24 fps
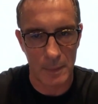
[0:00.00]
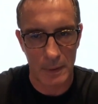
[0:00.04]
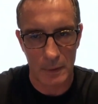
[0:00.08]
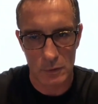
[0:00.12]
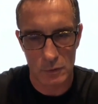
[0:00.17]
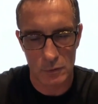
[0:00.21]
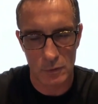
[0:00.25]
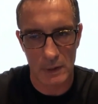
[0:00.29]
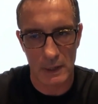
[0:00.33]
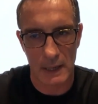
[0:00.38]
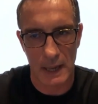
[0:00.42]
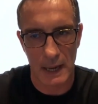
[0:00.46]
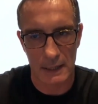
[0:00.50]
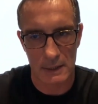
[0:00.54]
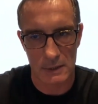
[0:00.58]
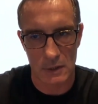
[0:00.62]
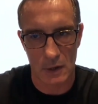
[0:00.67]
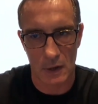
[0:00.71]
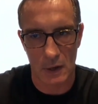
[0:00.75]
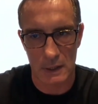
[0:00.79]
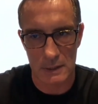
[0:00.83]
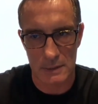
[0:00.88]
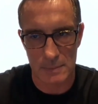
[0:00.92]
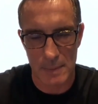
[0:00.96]
It was really
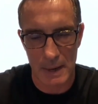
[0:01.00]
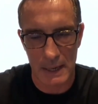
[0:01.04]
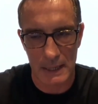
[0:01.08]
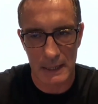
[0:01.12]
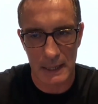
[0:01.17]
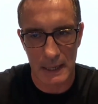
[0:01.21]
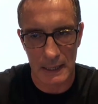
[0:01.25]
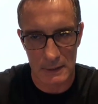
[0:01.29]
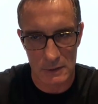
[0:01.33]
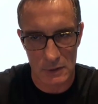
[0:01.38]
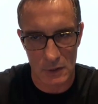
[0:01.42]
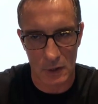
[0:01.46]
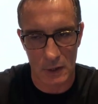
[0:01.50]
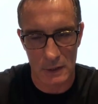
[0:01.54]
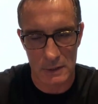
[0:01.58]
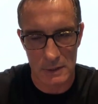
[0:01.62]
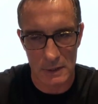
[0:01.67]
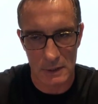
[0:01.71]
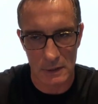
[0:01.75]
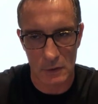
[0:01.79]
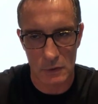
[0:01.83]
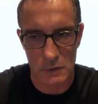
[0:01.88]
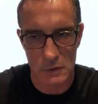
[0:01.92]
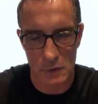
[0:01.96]
anxiety, mainly anxiety
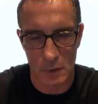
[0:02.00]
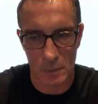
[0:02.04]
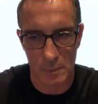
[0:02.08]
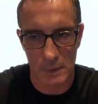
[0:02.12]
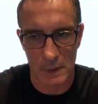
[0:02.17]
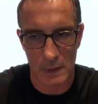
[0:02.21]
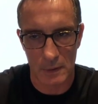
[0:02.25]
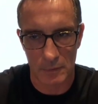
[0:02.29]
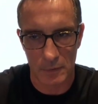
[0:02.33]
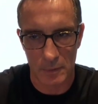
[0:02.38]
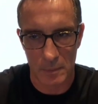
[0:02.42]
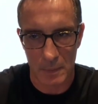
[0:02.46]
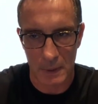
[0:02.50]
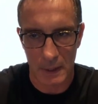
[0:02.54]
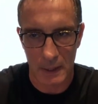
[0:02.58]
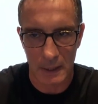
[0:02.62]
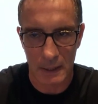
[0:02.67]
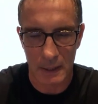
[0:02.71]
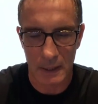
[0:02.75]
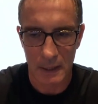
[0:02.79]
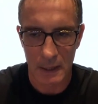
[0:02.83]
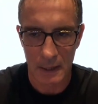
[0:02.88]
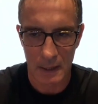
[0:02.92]
and insomnia for me.